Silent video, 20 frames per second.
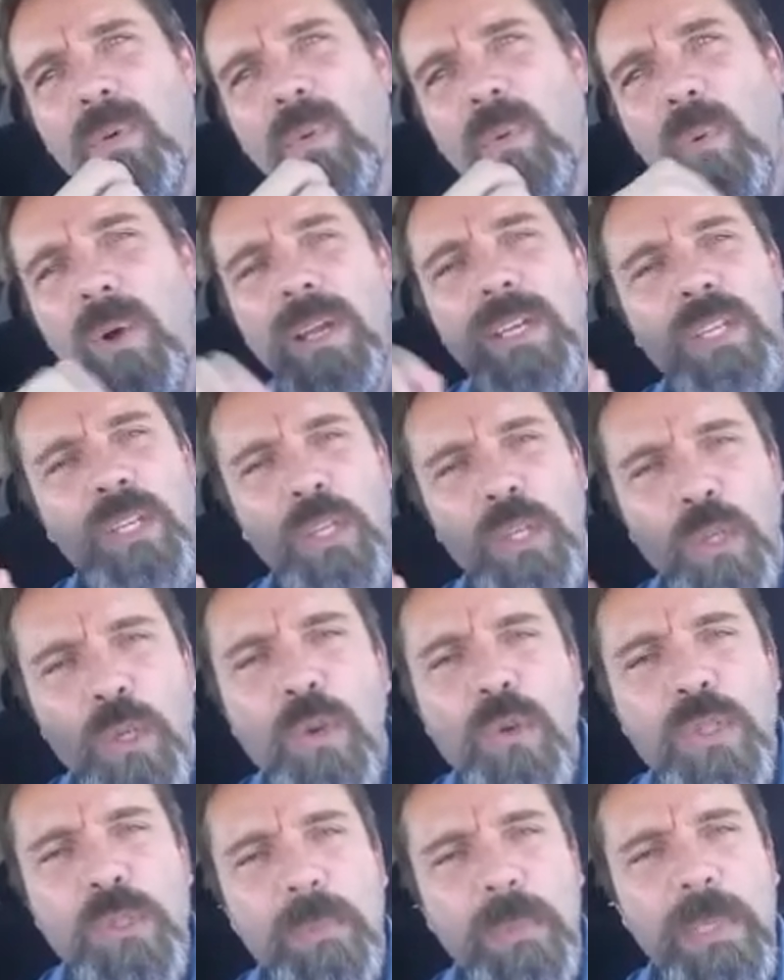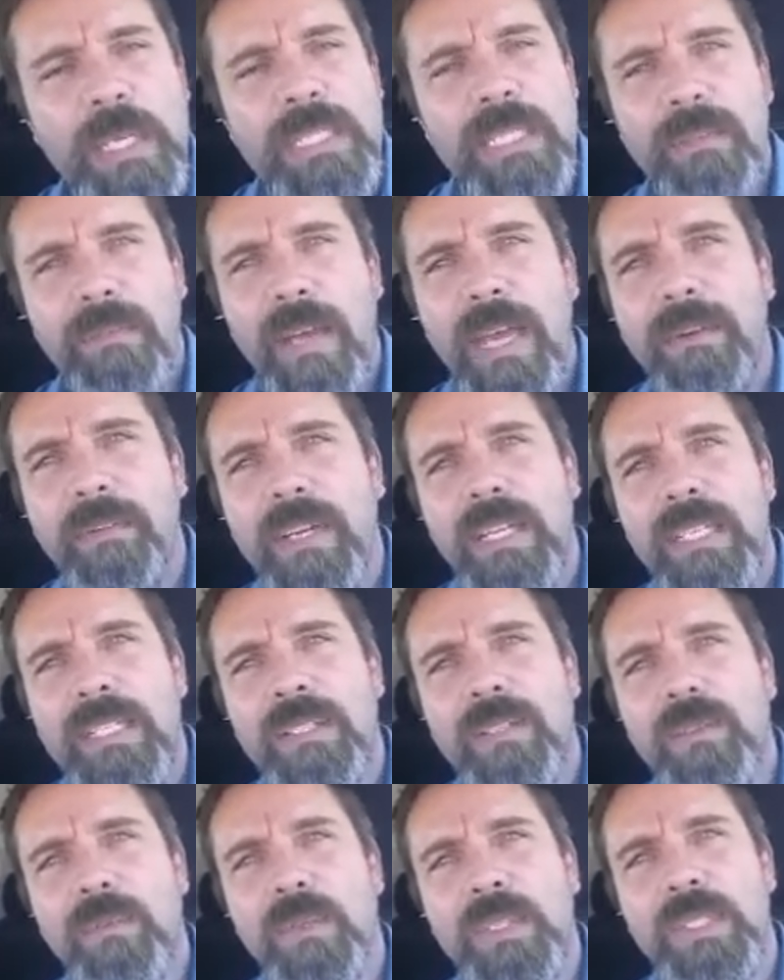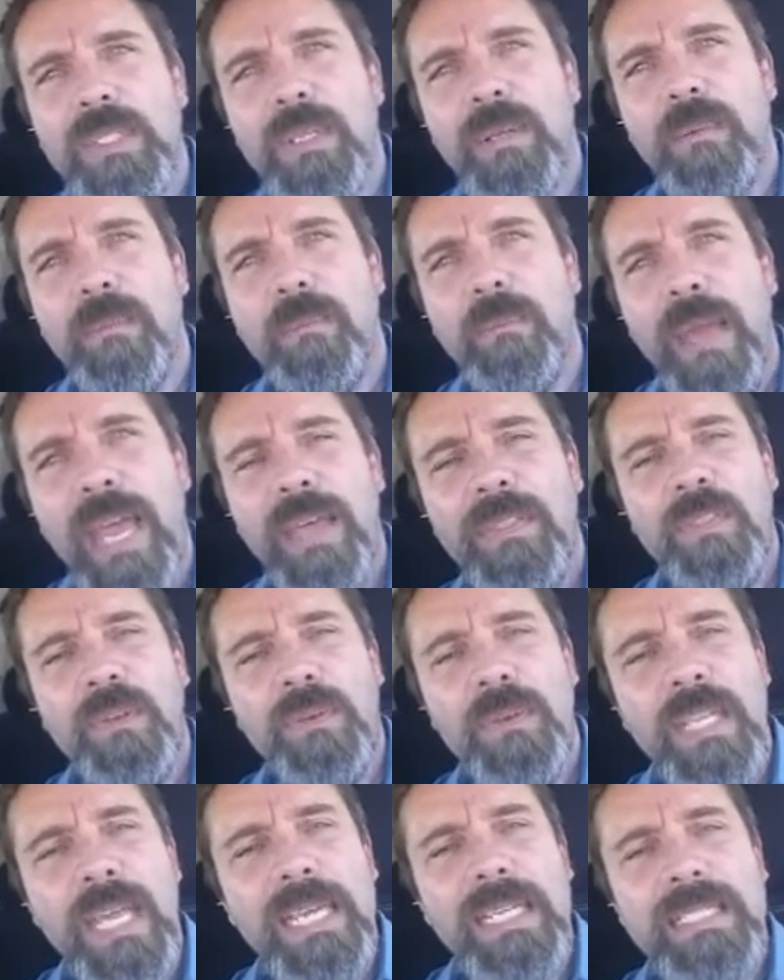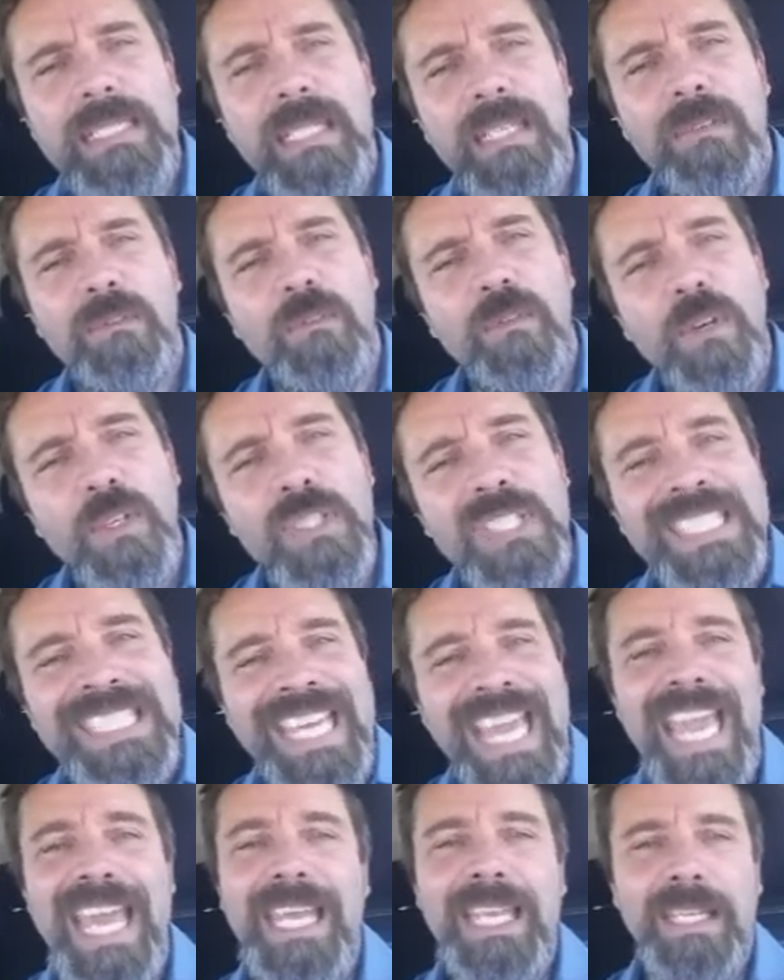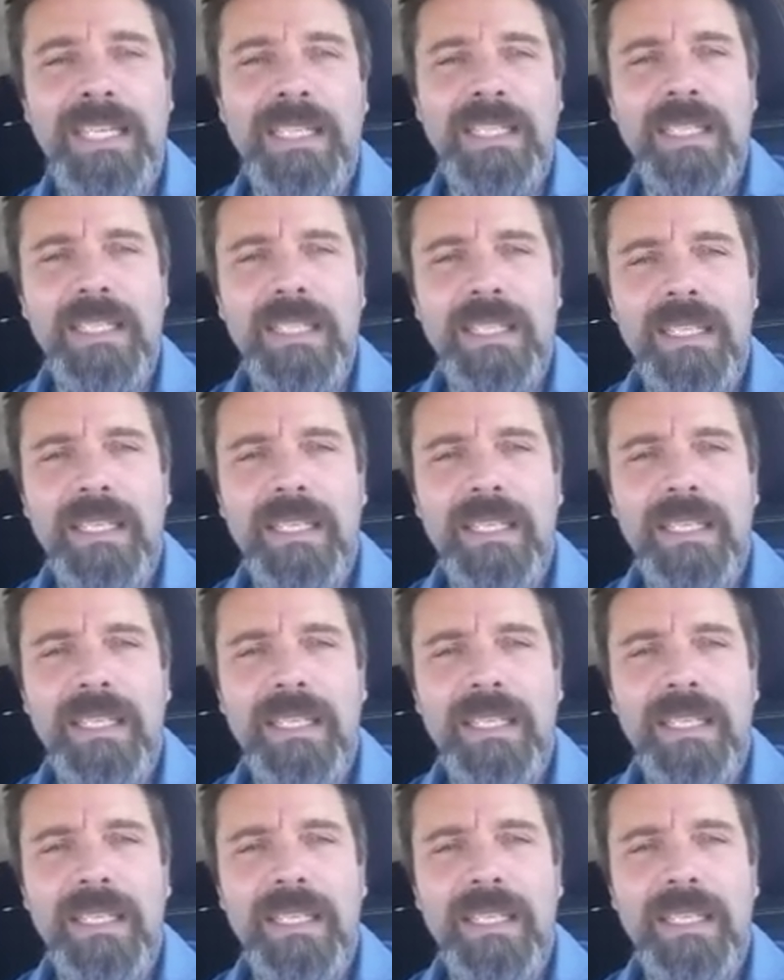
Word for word: one huge piece of evidence was Matthew 19, verse 10.